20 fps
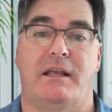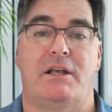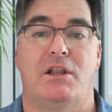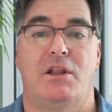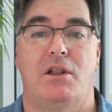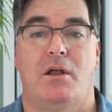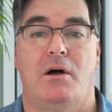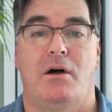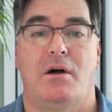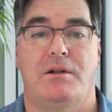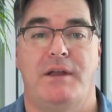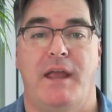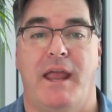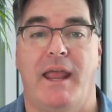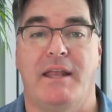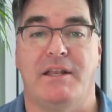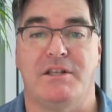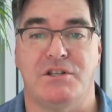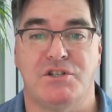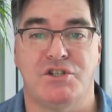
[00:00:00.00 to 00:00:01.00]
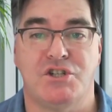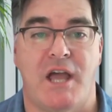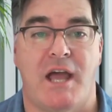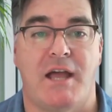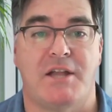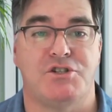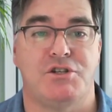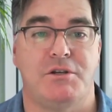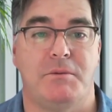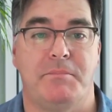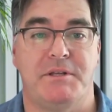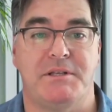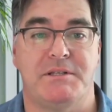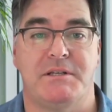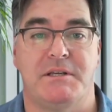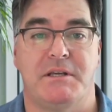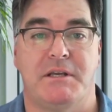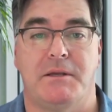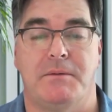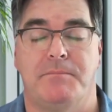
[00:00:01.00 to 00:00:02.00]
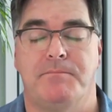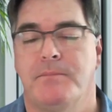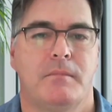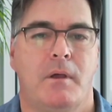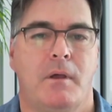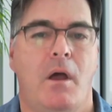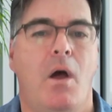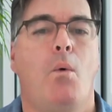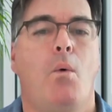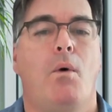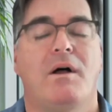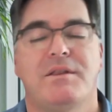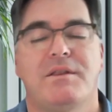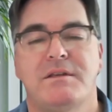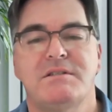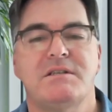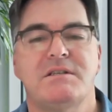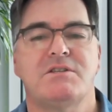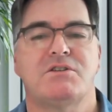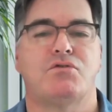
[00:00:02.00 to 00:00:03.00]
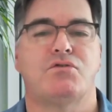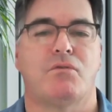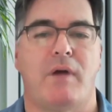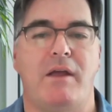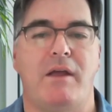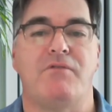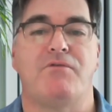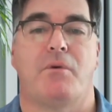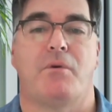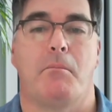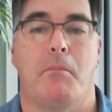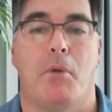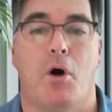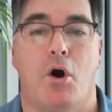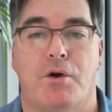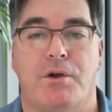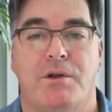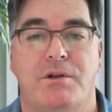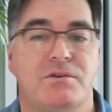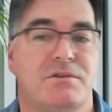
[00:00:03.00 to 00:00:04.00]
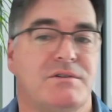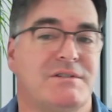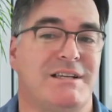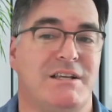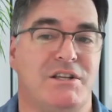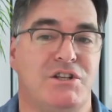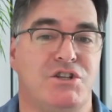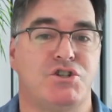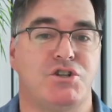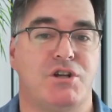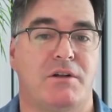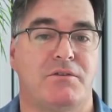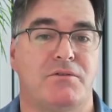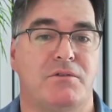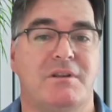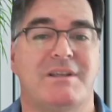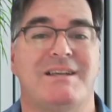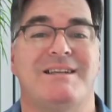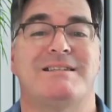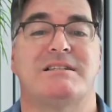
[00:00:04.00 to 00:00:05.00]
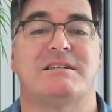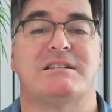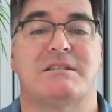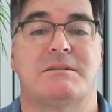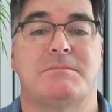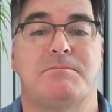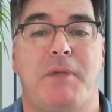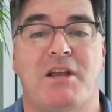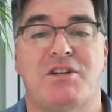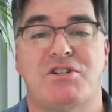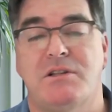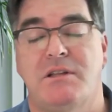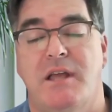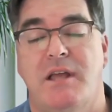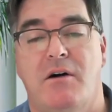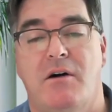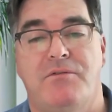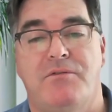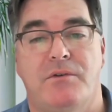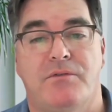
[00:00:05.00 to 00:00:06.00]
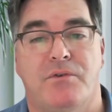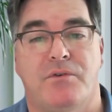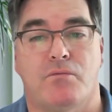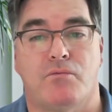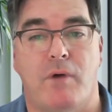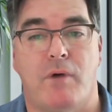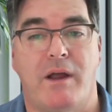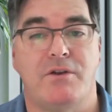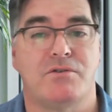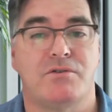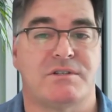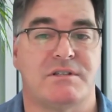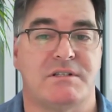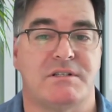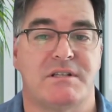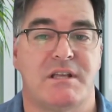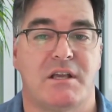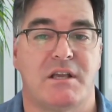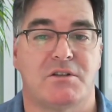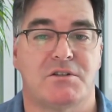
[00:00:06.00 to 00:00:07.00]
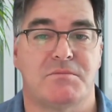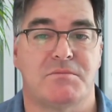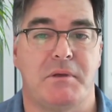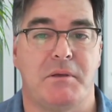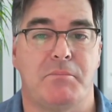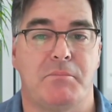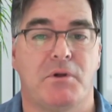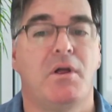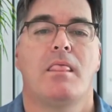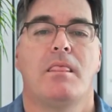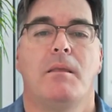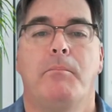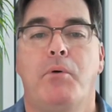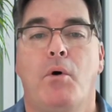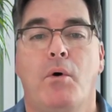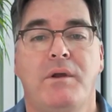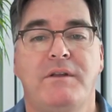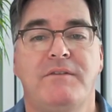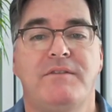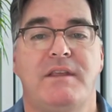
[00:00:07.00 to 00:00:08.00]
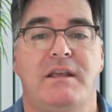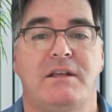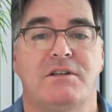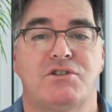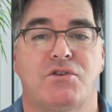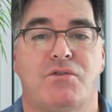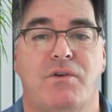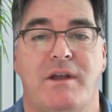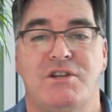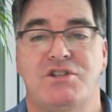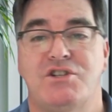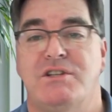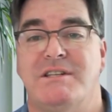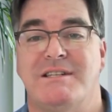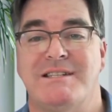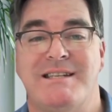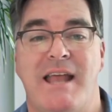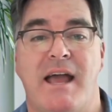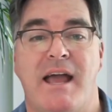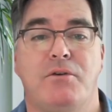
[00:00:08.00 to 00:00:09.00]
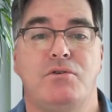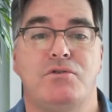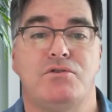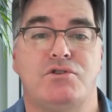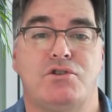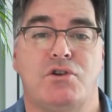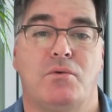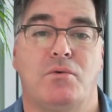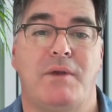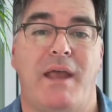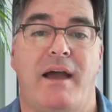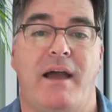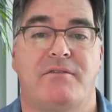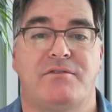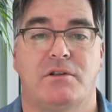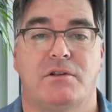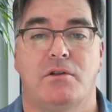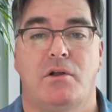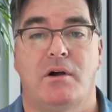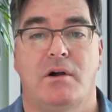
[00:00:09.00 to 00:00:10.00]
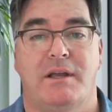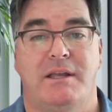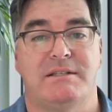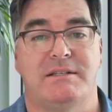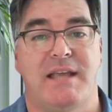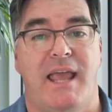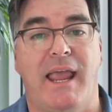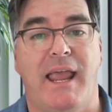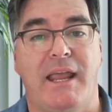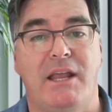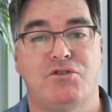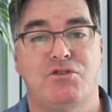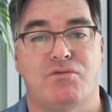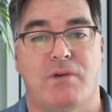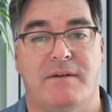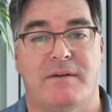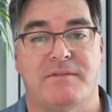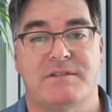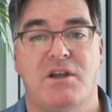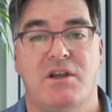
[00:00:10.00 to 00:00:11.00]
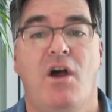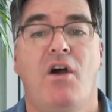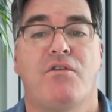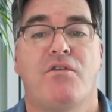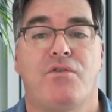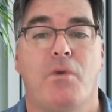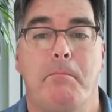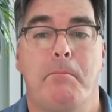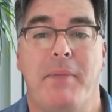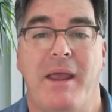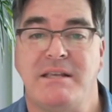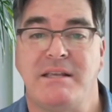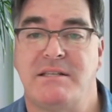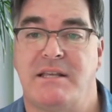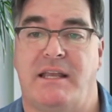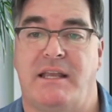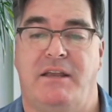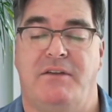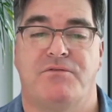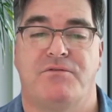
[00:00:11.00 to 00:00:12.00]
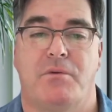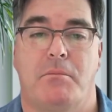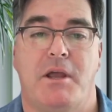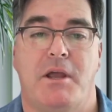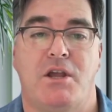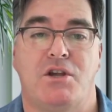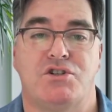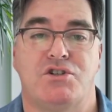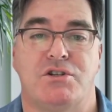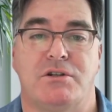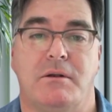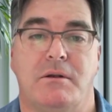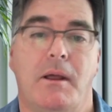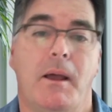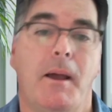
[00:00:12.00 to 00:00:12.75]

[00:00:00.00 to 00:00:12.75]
Claude and ChatGPT. While this is great for marketers in general, it's especially helpful for writers and salespeople. The point of the integration is now you don't have to log into Ahrefs for basic information,